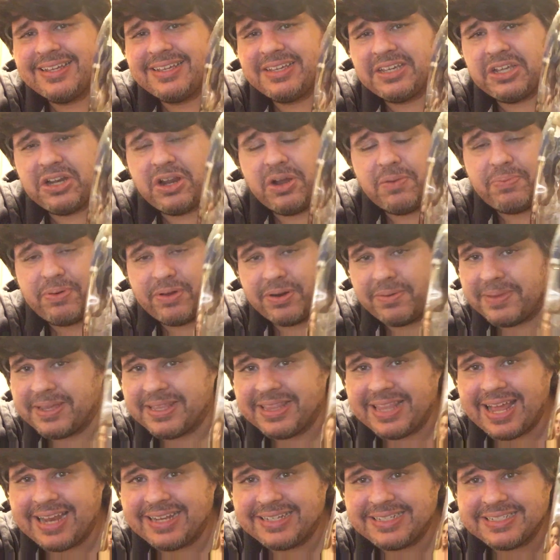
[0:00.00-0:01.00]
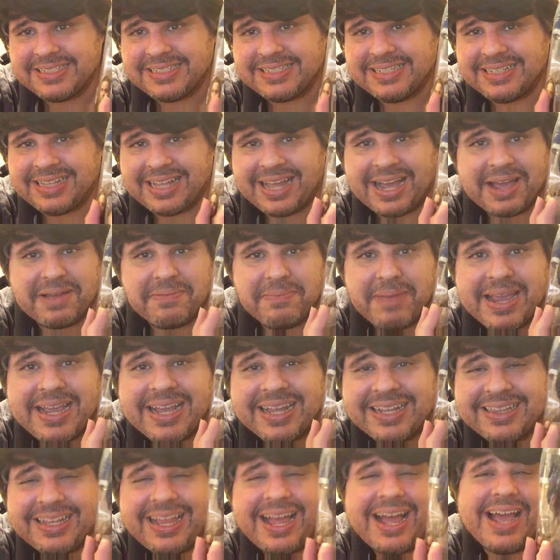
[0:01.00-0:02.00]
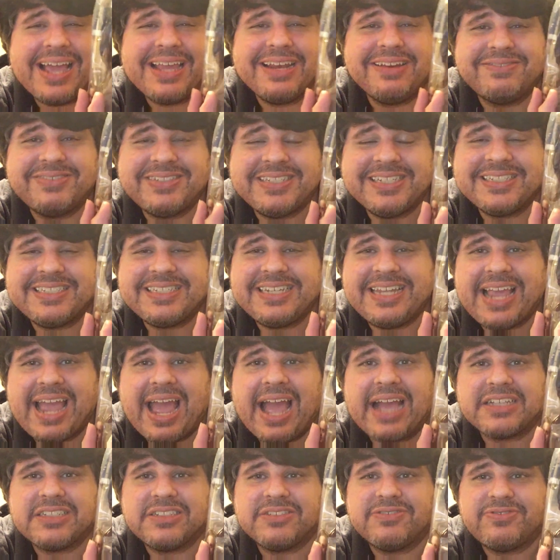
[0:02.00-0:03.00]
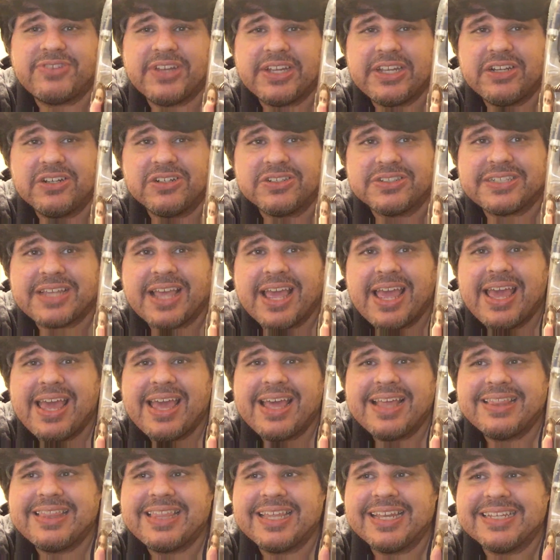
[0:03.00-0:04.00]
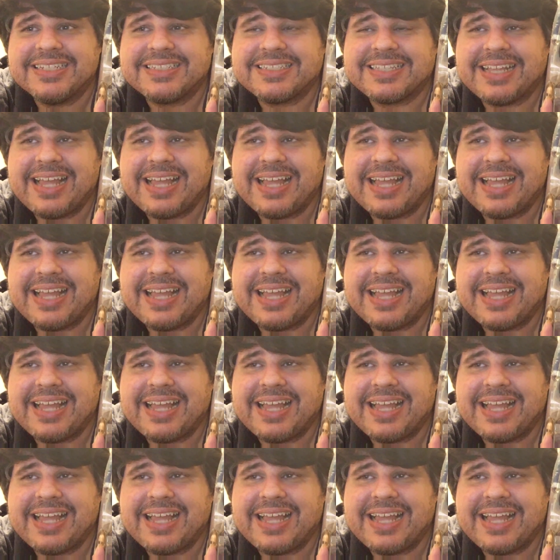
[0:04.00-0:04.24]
You know, put them in that Disney line. Make a line of Disney action figures that is